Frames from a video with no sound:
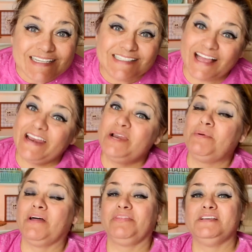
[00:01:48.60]
excited
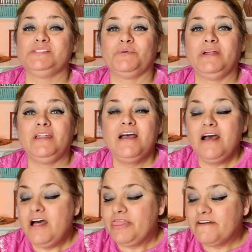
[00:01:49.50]
about this one.
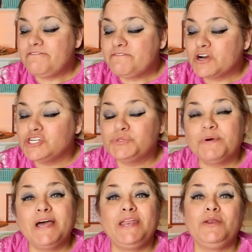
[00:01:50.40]
The first
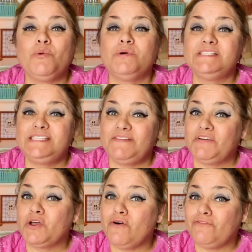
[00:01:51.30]
one was
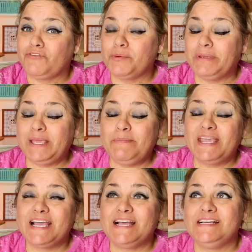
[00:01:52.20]
difficult for me
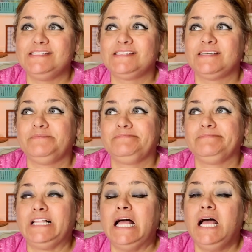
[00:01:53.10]
because
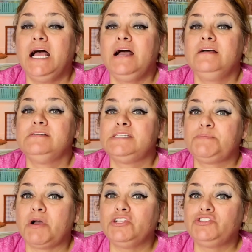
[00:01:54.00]

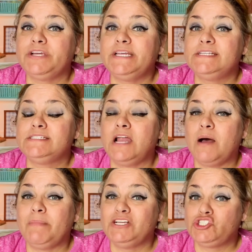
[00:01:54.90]
sponsoring is
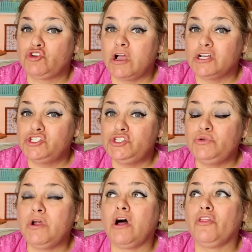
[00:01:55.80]
not my strong
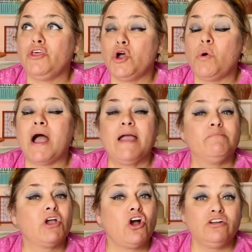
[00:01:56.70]
suit, although
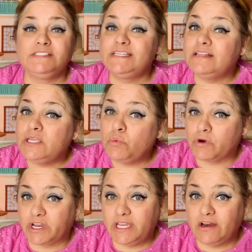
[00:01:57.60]
I'm constantly
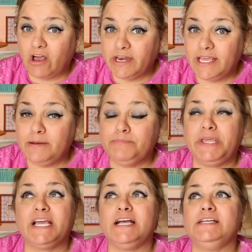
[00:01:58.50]
working on it
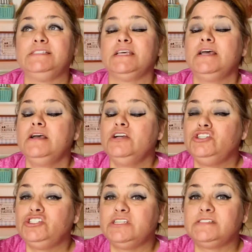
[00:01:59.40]
because
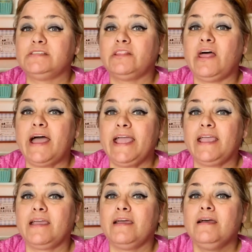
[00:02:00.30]
just
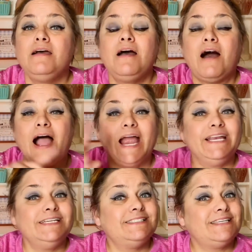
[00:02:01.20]
like
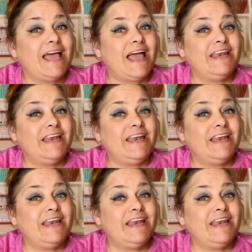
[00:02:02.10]
Heidi said